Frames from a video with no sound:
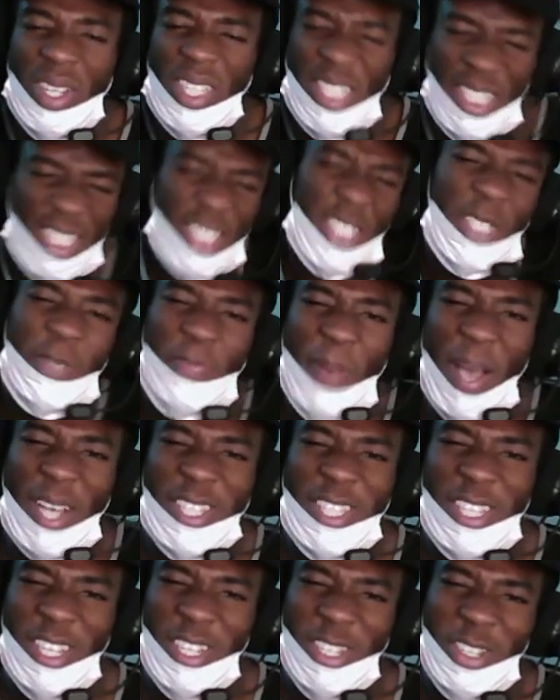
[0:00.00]
It's
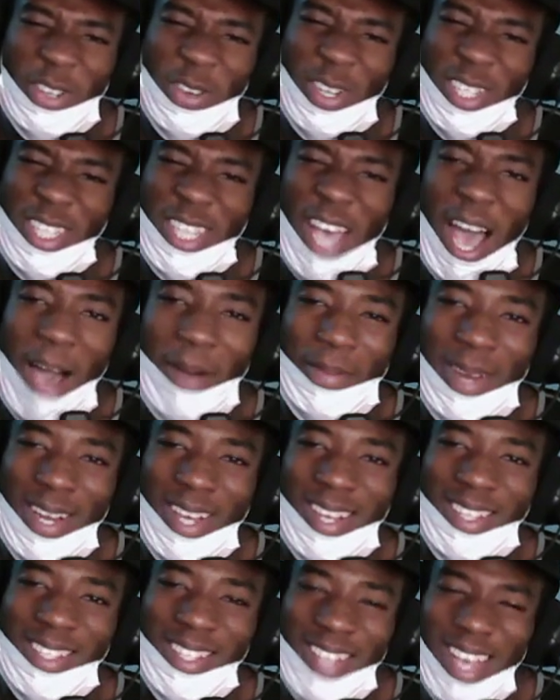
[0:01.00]
expected. You know what time it
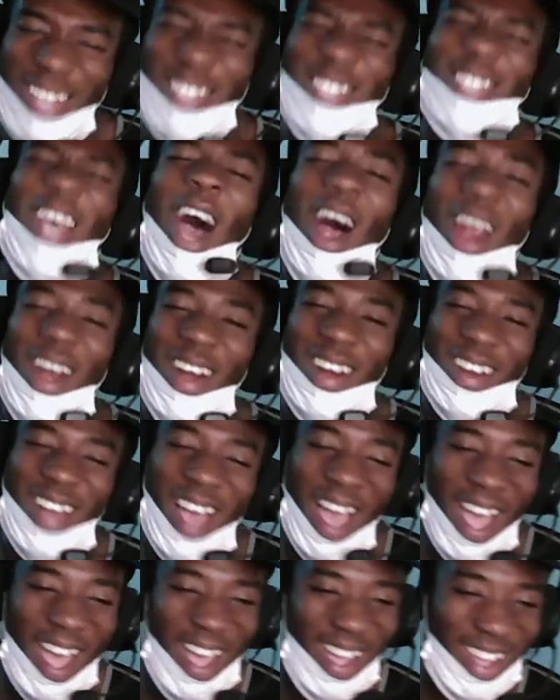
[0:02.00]
is. Yes, sir.
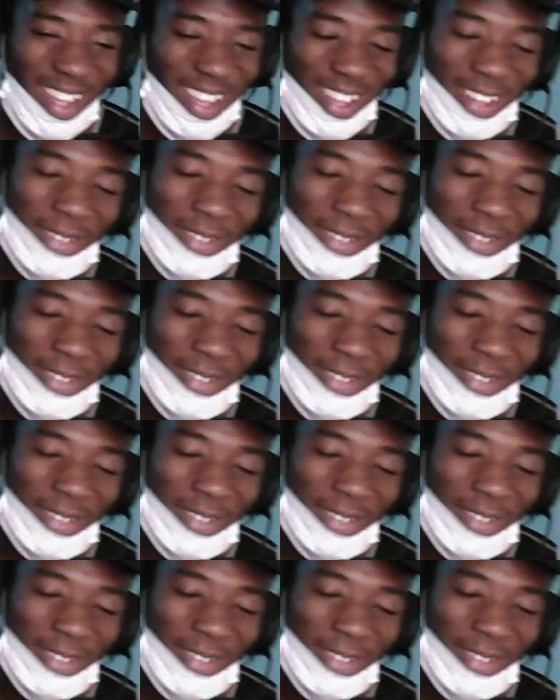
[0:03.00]
Hey,